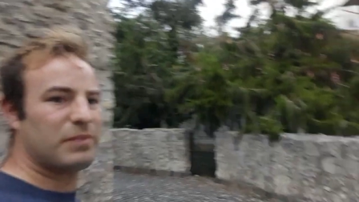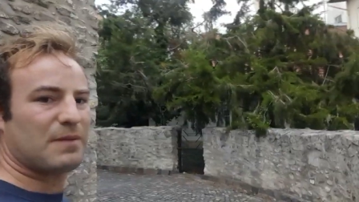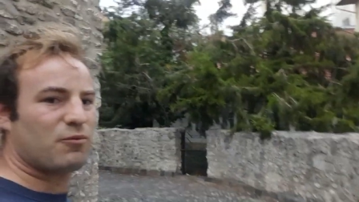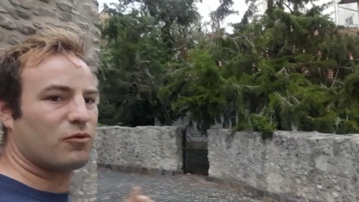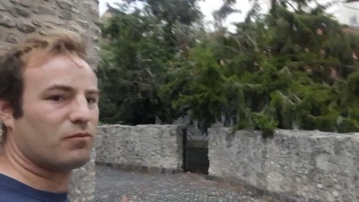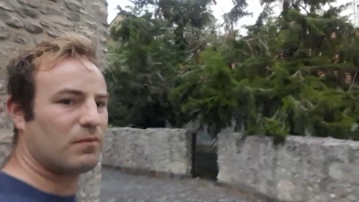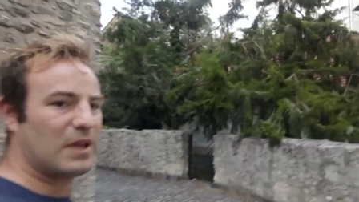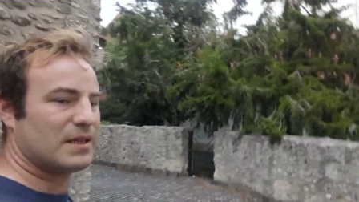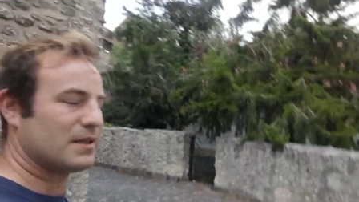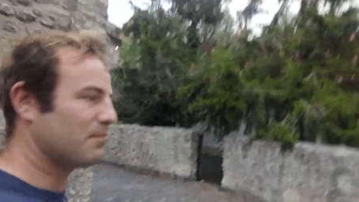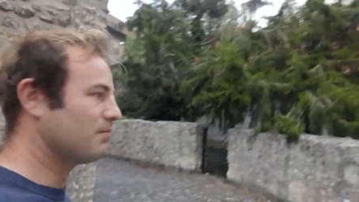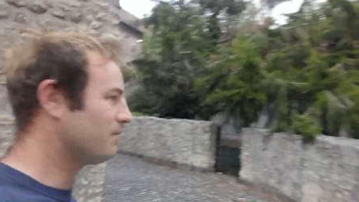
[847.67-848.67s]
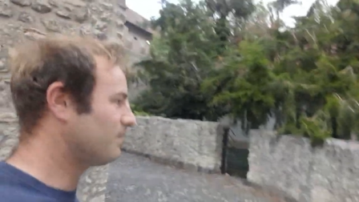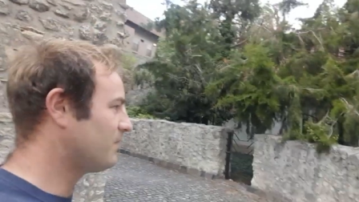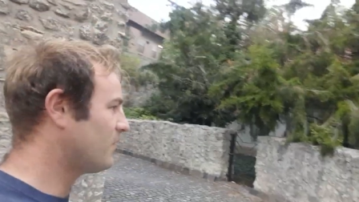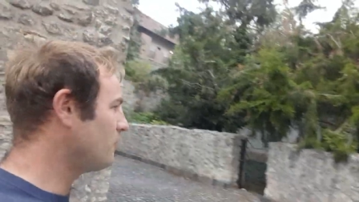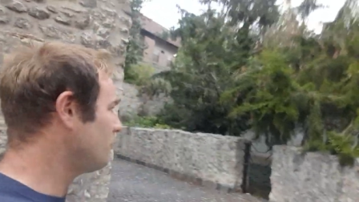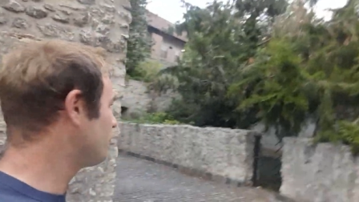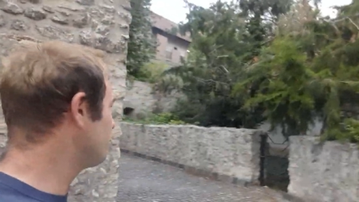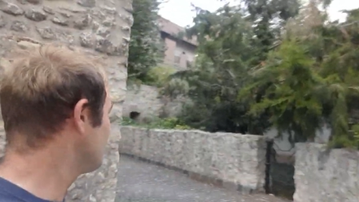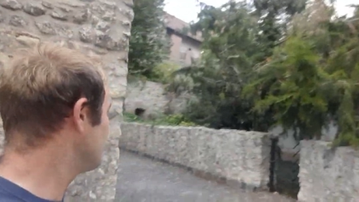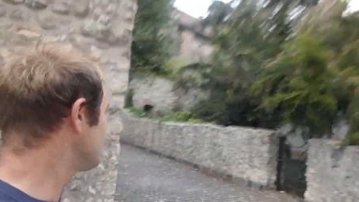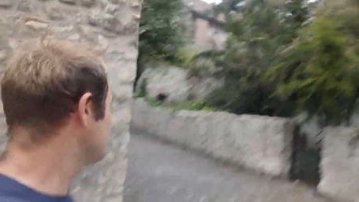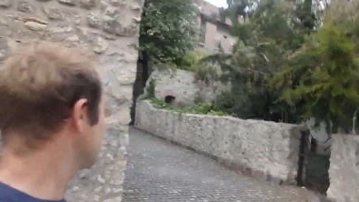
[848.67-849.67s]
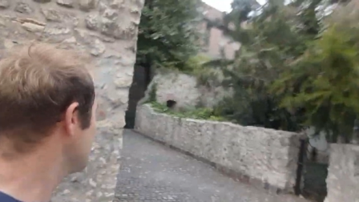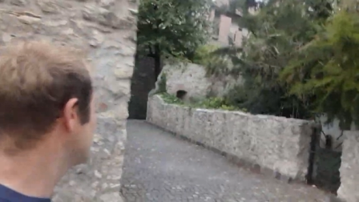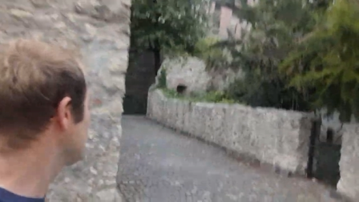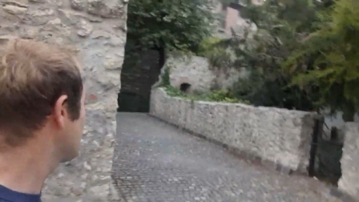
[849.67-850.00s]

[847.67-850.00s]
people eating food, listening to music.